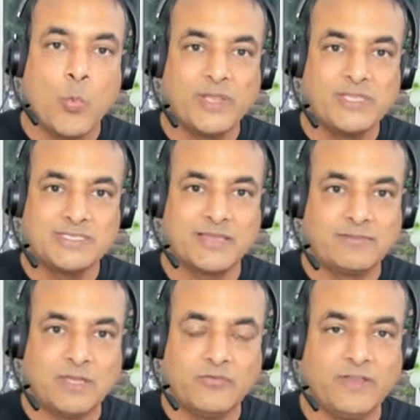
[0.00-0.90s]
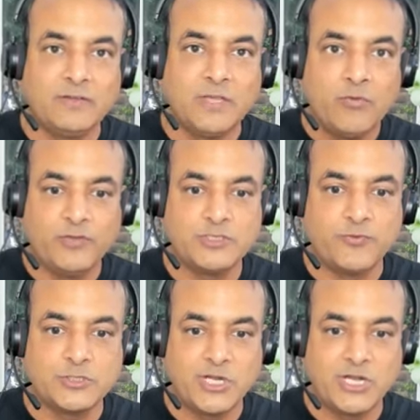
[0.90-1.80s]
which is a service which is
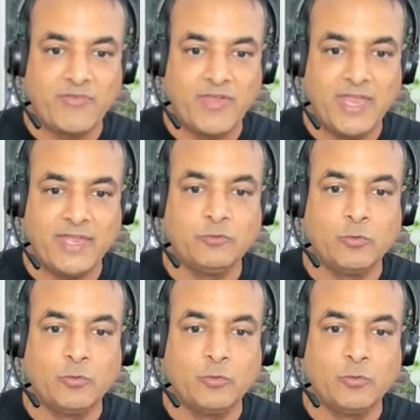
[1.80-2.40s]
for generative AI.